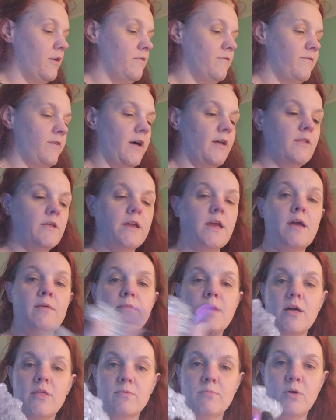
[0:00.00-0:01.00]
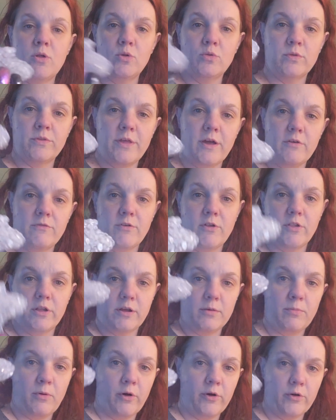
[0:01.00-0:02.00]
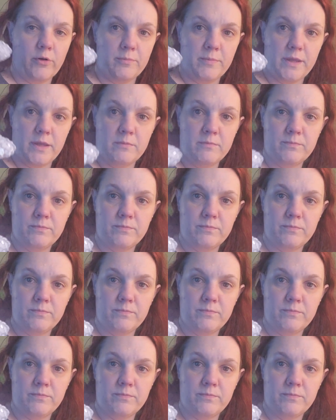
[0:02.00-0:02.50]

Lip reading: finally came out of the mold without falling apart on me.